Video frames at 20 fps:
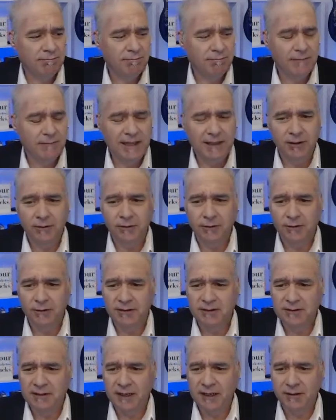They
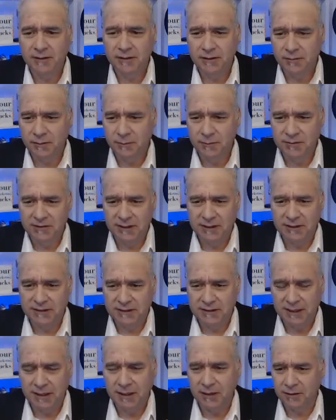learned sales from Zig
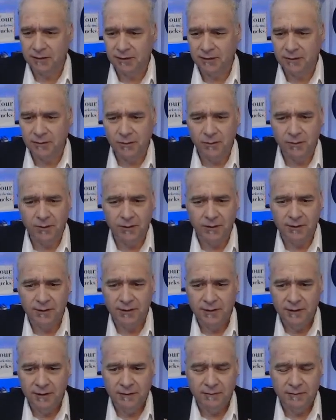Ziglar or
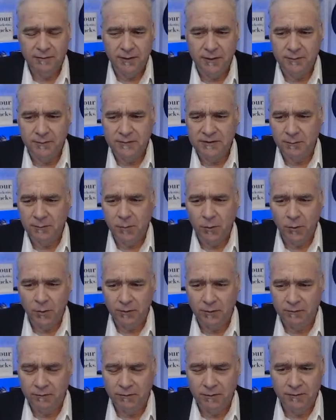from some
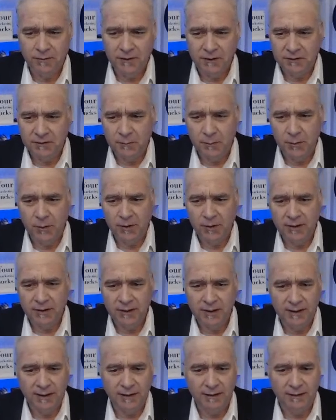old 50s book,
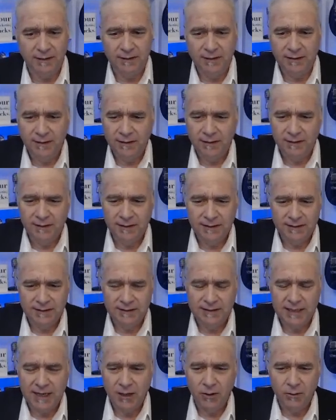and this
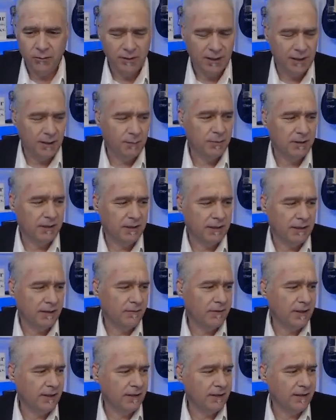is how they
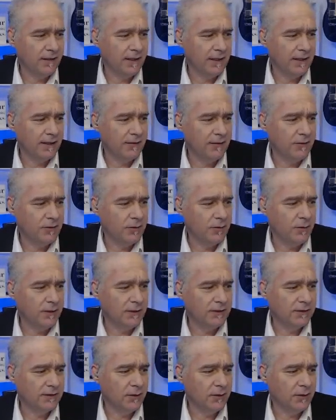believe that they can do it.